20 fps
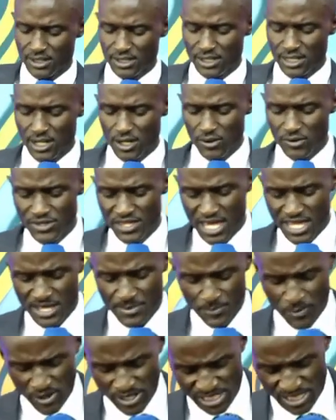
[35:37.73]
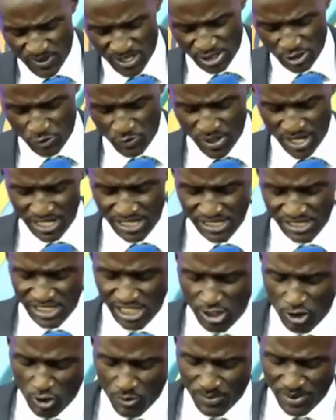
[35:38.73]
Now, the other point I want to raise is
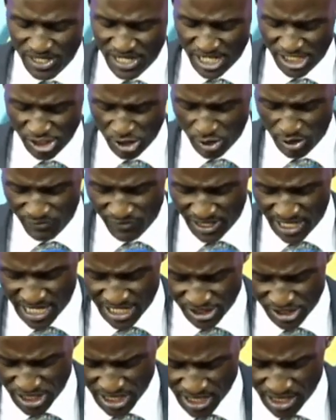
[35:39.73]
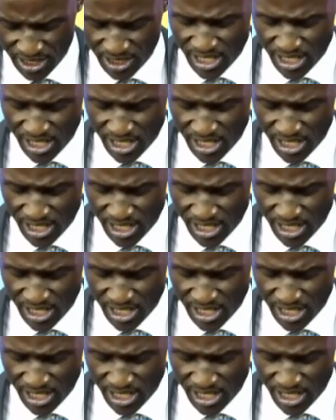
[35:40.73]
the combination of Elijah,